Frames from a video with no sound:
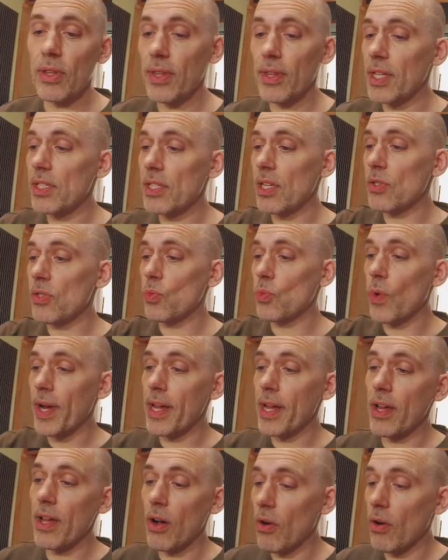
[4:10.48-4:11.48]
this is
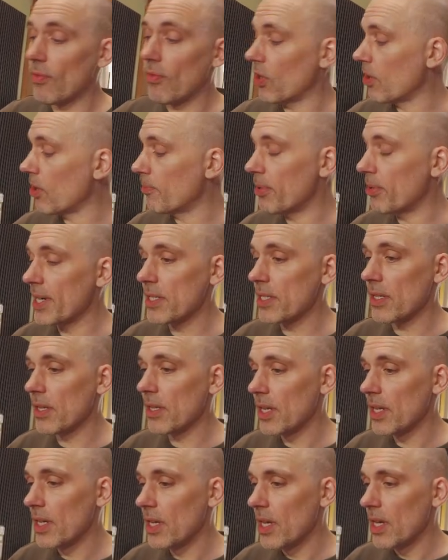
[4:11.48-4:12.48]
way overcompressed.
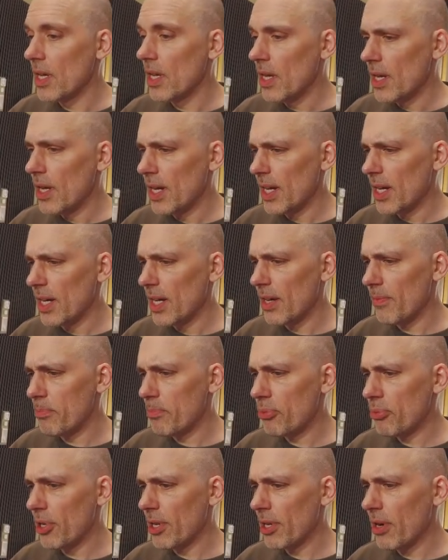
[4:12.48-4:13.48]

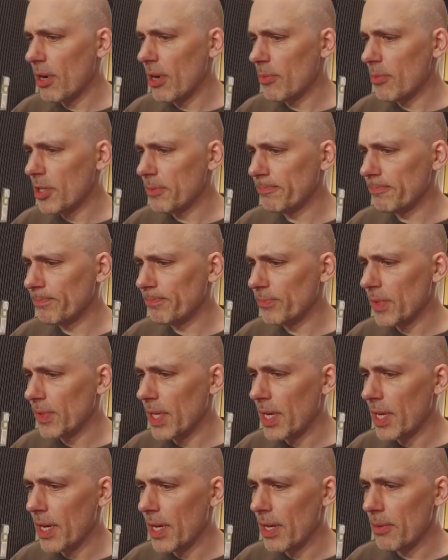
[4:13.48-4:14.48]
Pretty common,
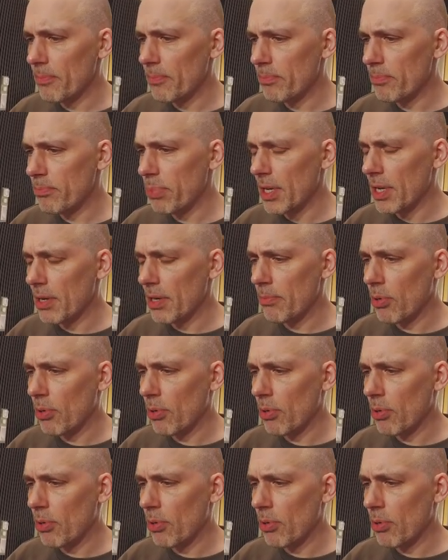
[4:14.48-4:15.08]
but